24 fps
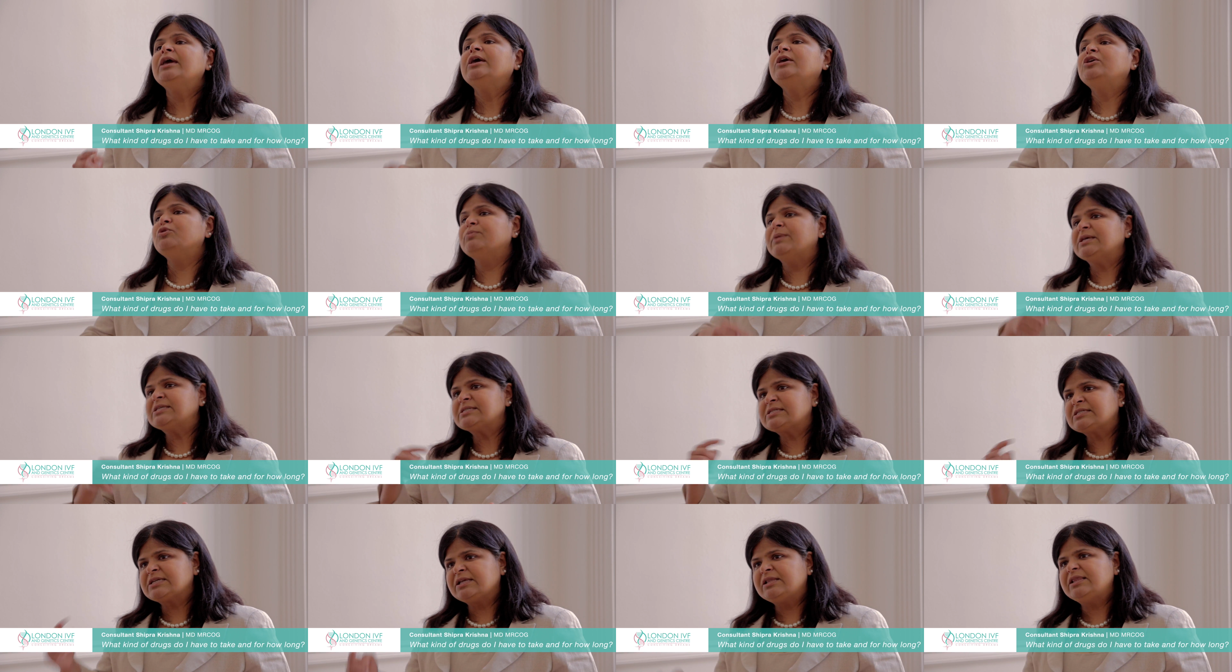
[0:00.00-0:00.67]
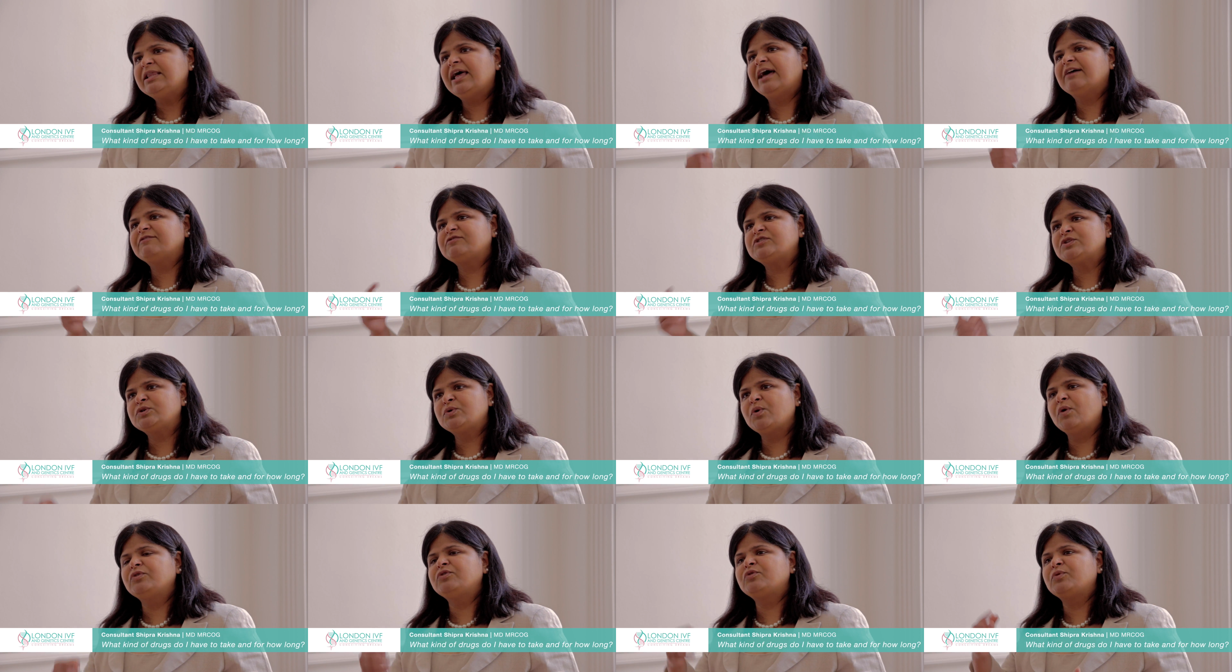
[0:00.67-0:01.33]
You may still have to
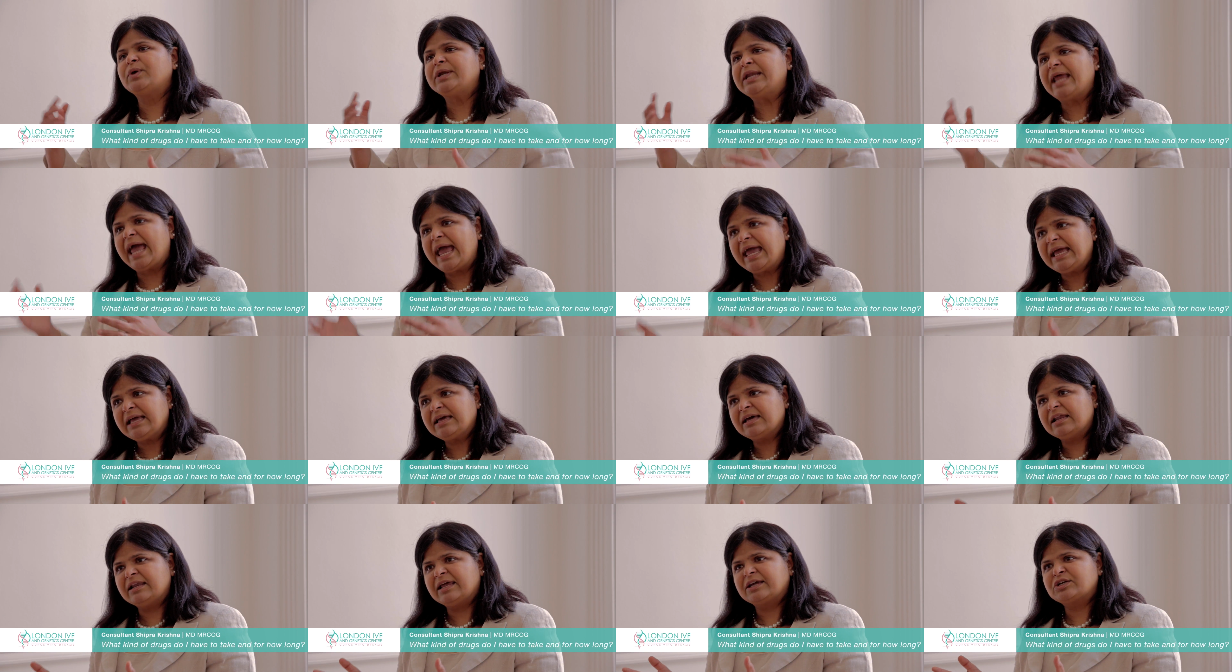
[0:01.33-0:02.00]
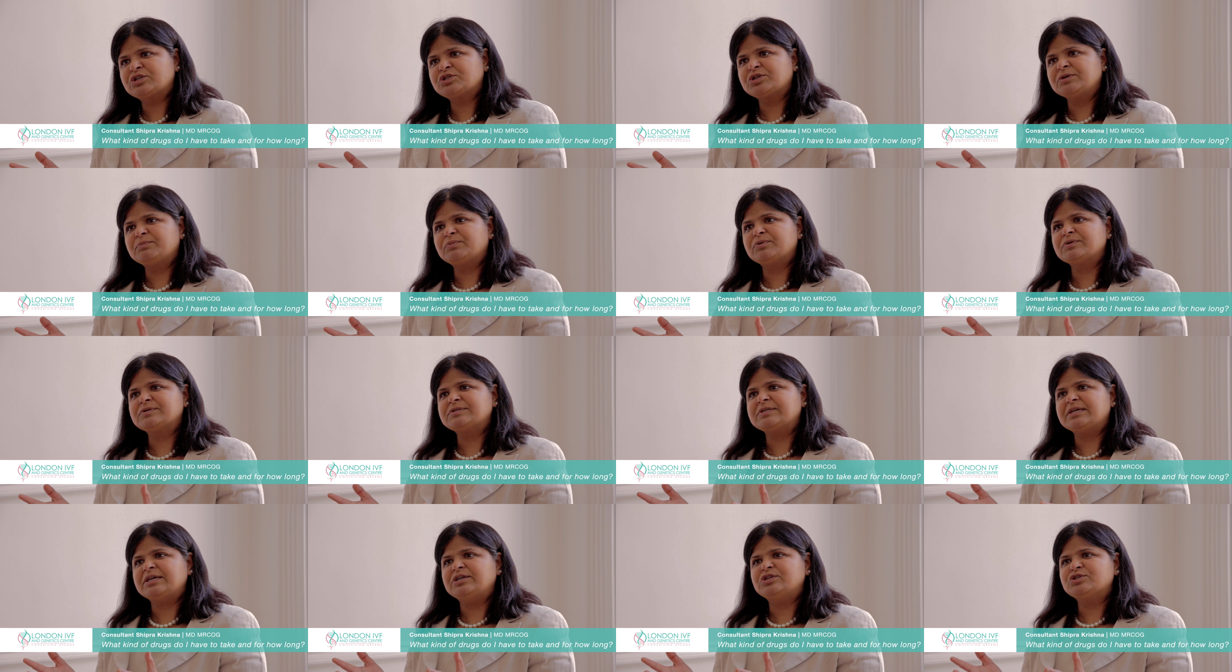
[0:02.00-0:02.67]
go through an egg collection
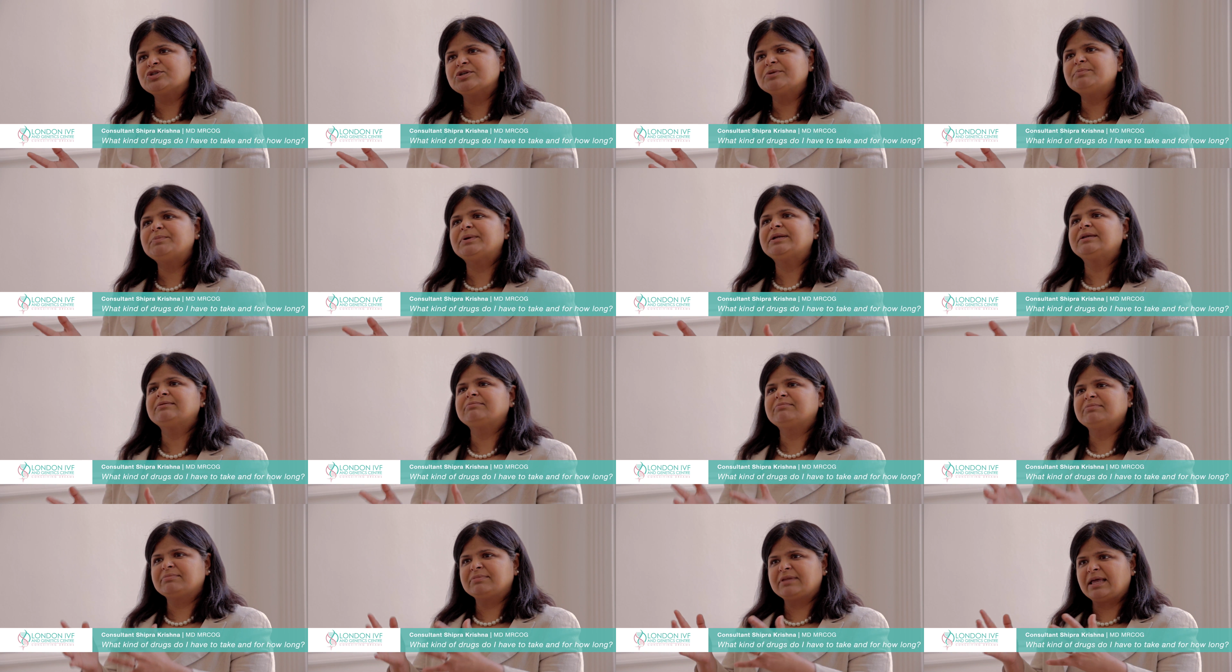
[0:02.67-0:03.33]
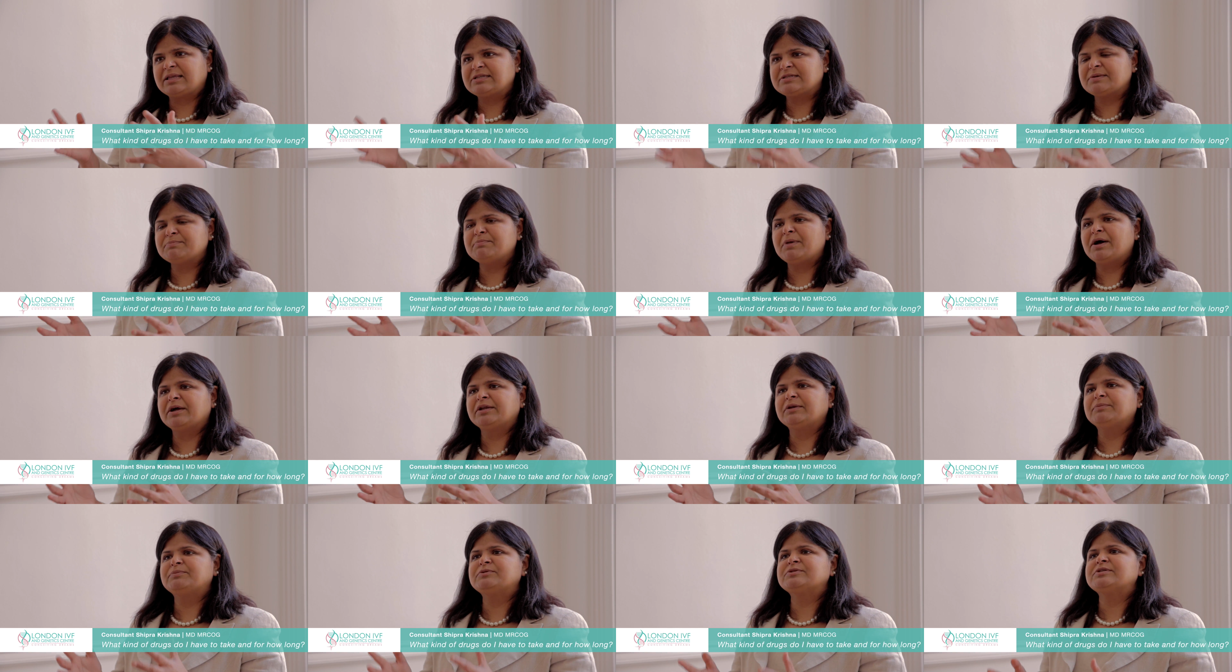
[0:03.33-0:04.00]
procedure, but that's a
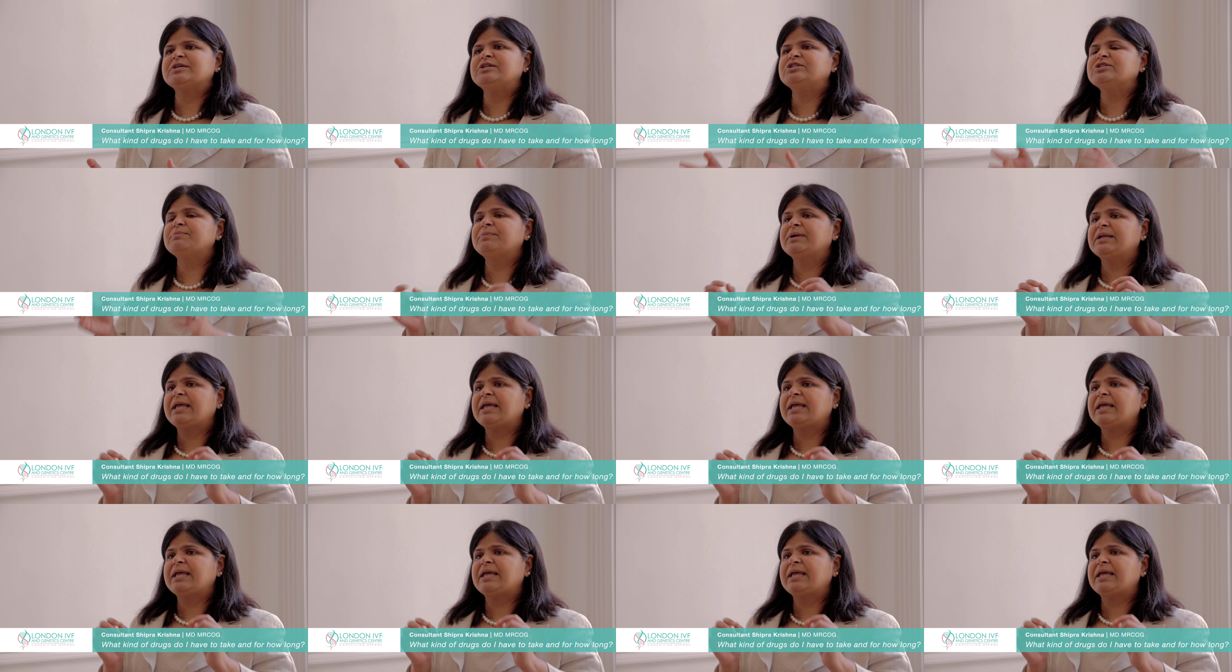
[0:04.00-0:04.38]
minor procedure.